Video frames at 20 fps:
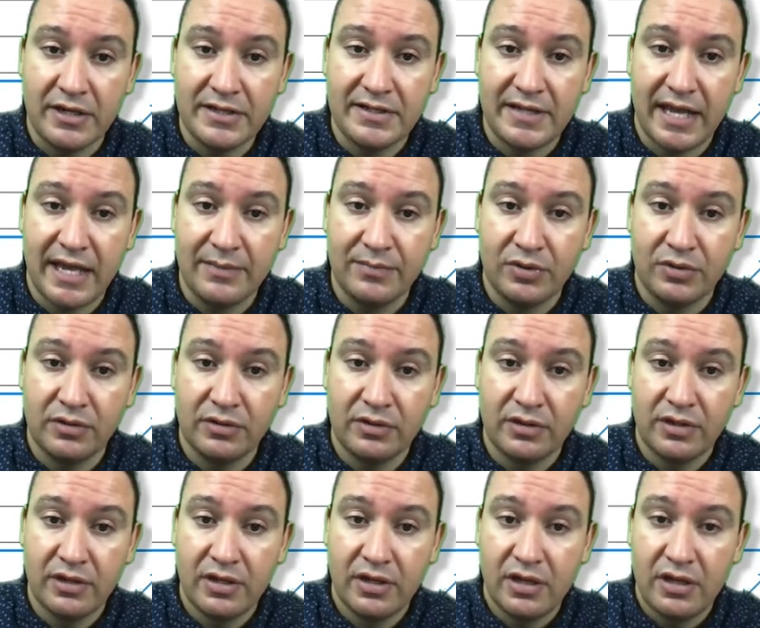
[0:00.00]
Table,
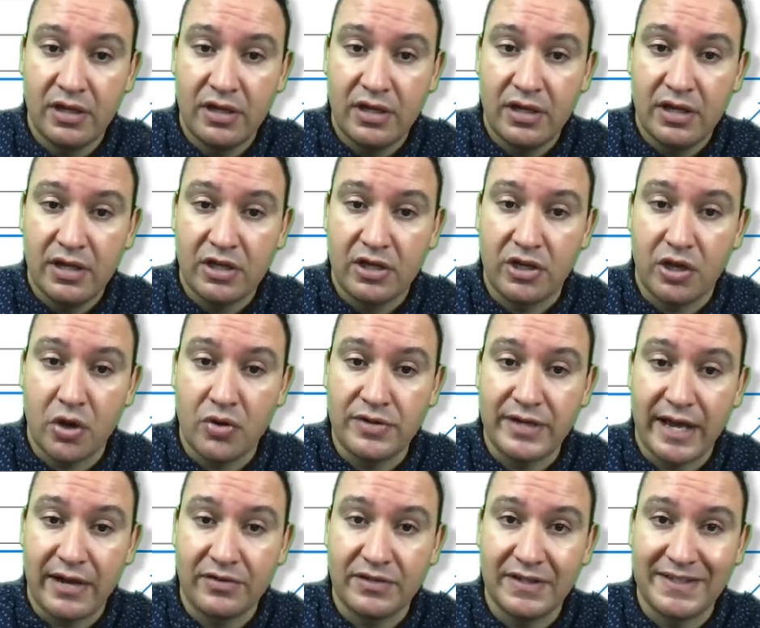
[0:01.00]
go
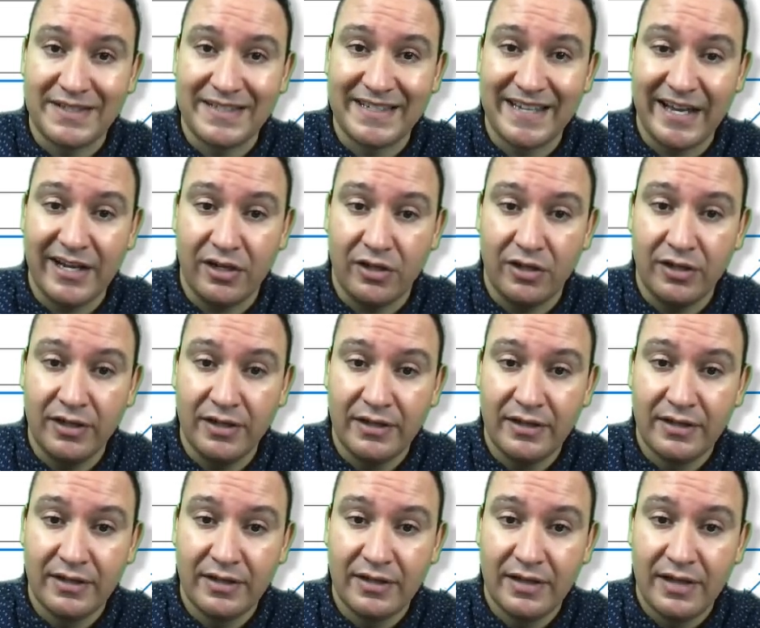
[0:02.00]
down to Cell,
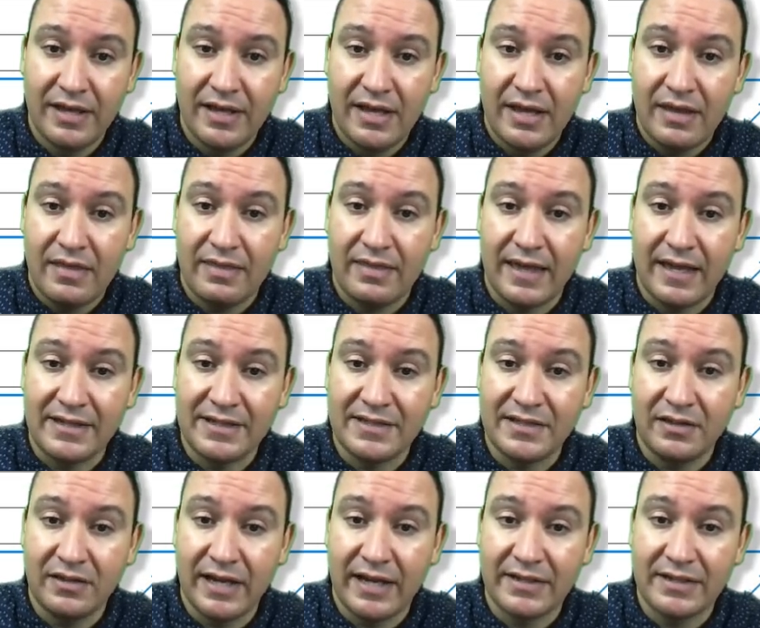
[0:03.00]
then
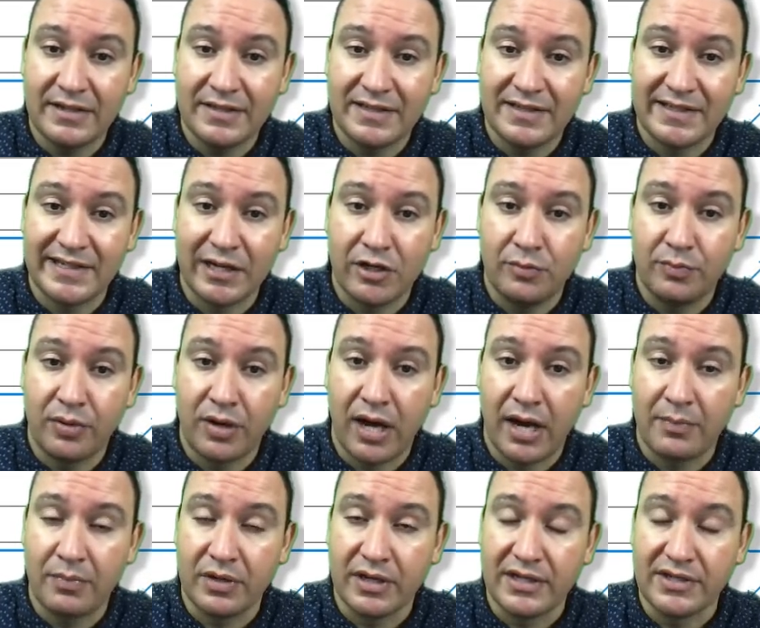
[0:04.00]
select Cell
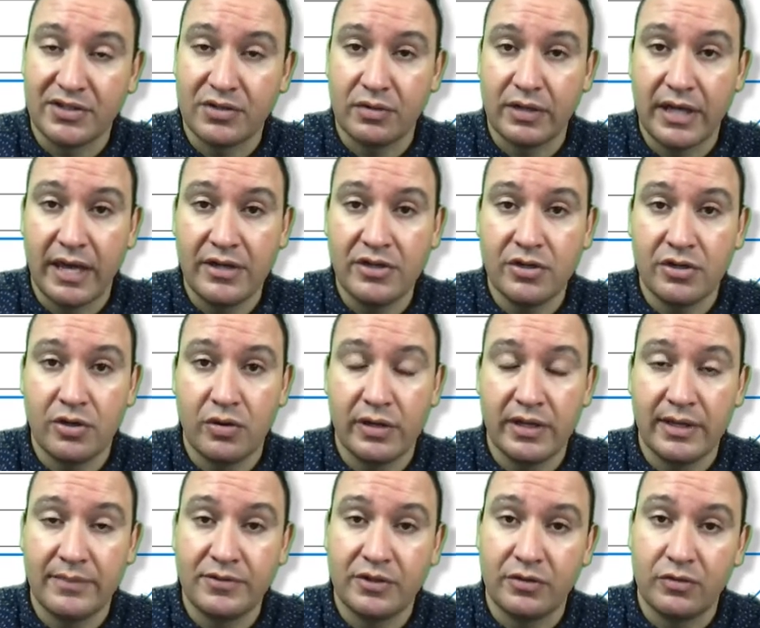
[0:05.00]
Properties. So again, you're going
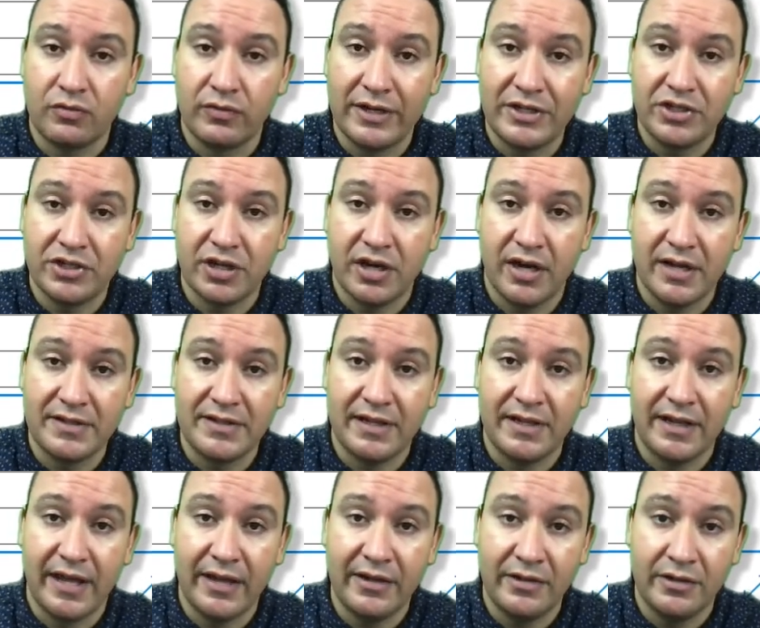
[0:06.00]
up to the Rich Content
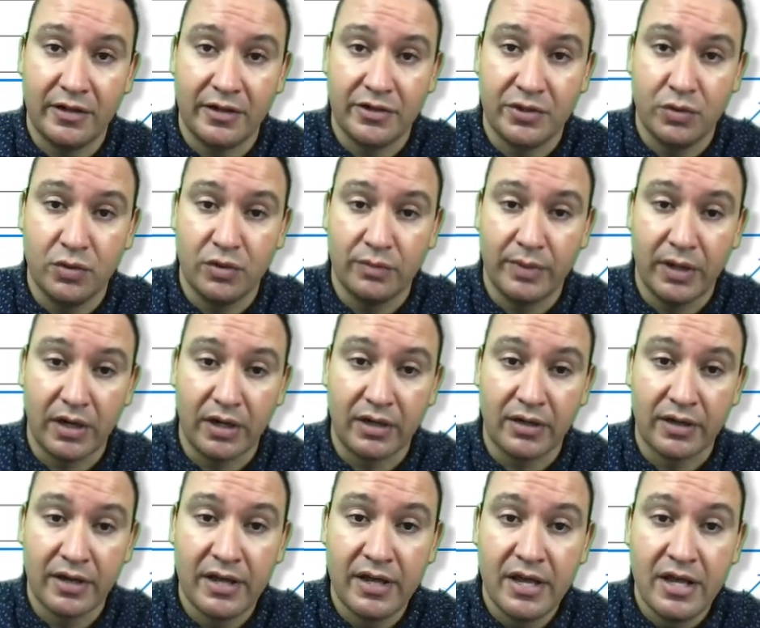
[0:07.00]
Editor toolbar,
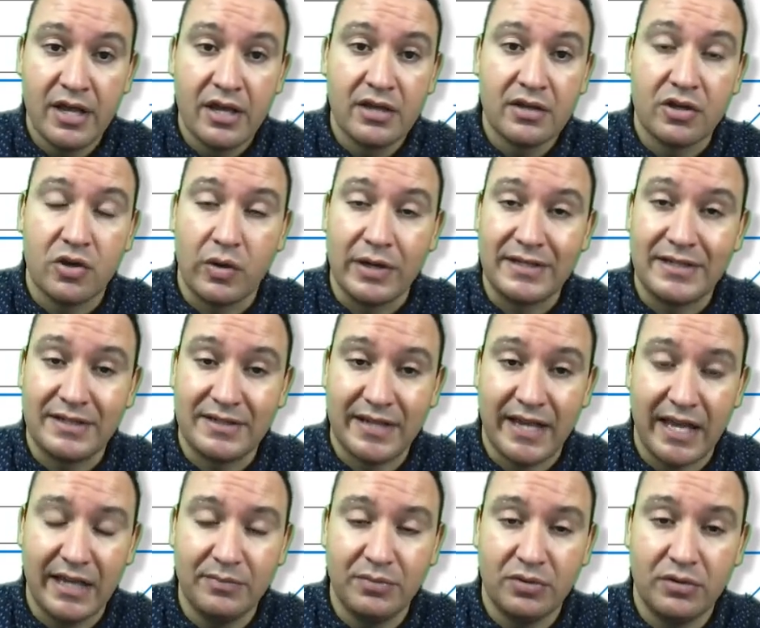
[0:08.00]
going to
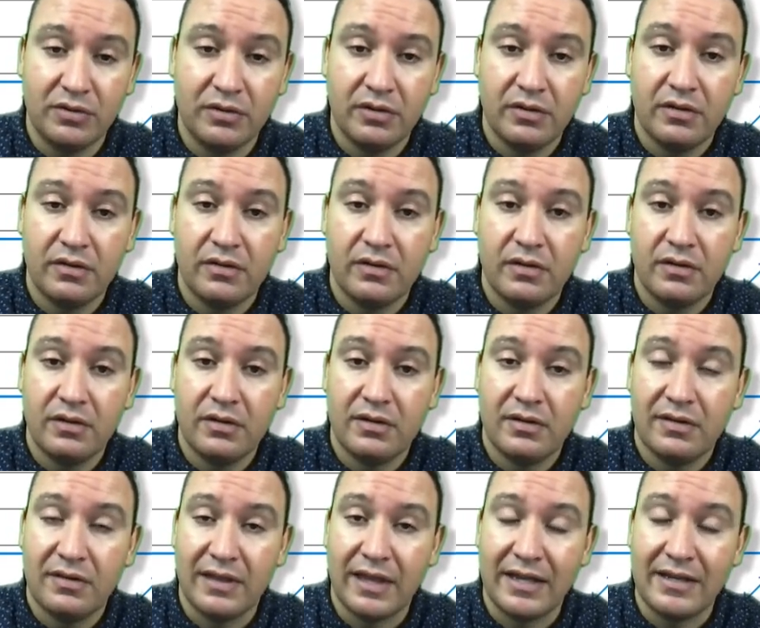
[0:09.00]
Table,
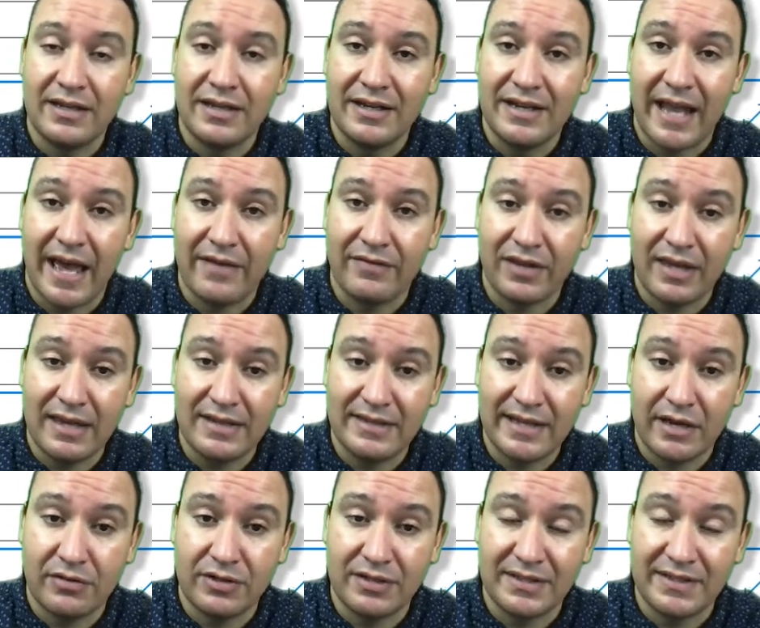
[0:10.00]
then navigate
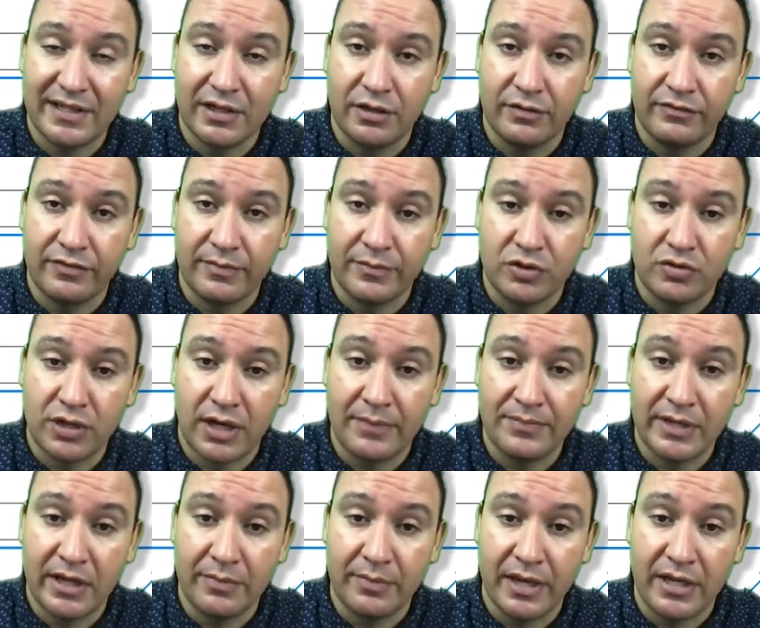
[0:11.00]
down to Cell from the
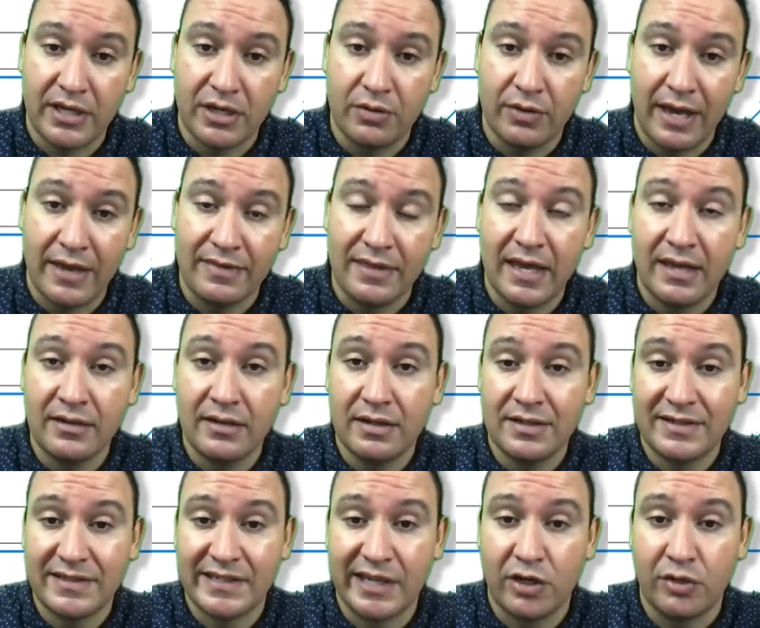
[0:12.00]
drop-down menu, and then
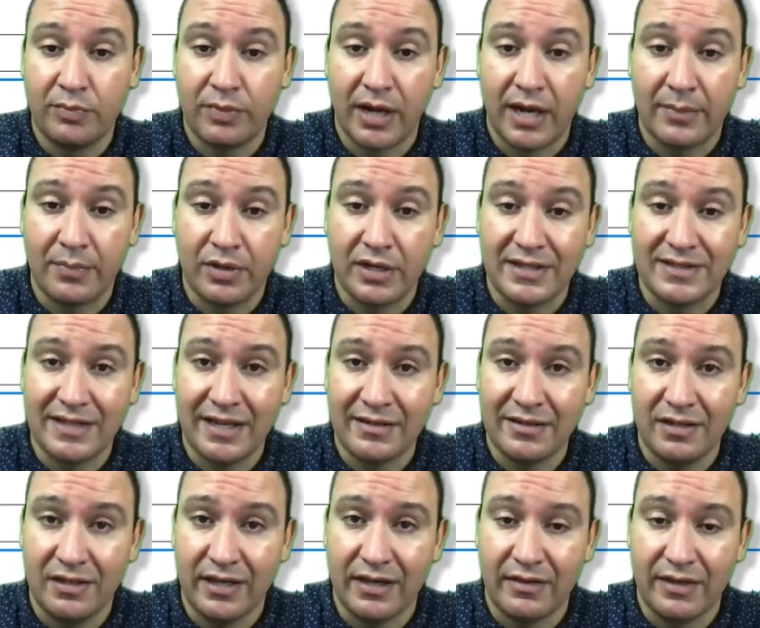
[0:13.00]
Cell Properties, and
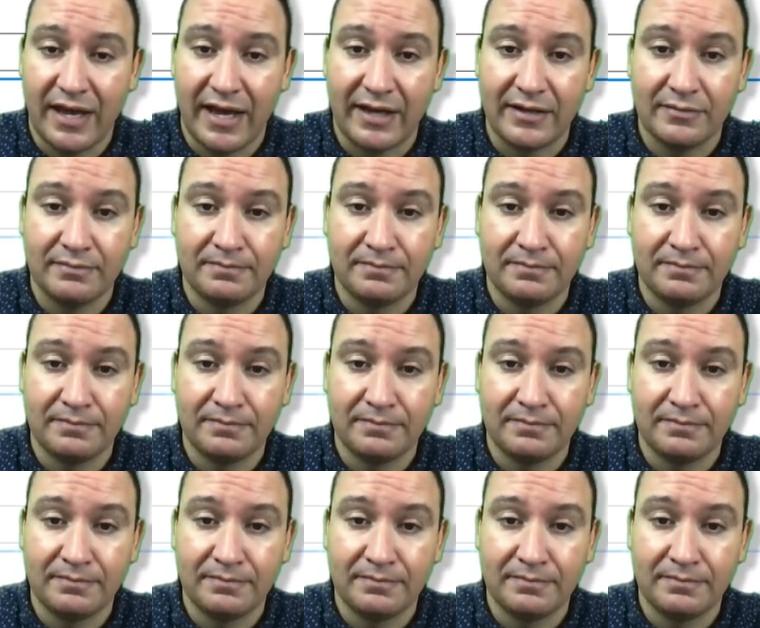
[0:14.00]
click that.